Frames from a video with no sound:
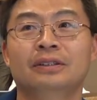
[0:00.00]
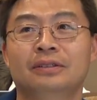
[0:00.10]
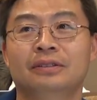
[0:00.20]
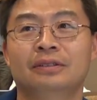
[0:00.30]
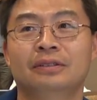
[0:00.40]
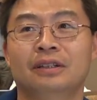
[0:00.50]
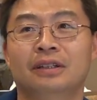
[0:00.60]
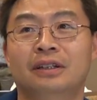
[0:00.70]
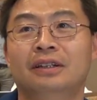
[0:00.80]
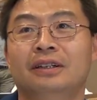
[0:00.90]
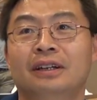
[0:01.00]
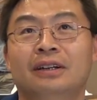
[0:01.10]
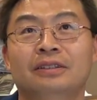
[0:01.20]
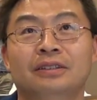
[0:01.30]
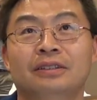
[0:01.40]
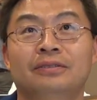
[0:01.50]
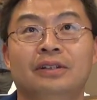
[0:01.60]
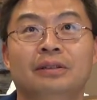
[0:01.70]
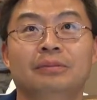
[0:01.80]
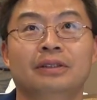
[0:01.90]
so learn a lot
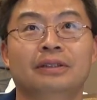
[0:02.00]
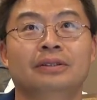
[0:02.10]
from the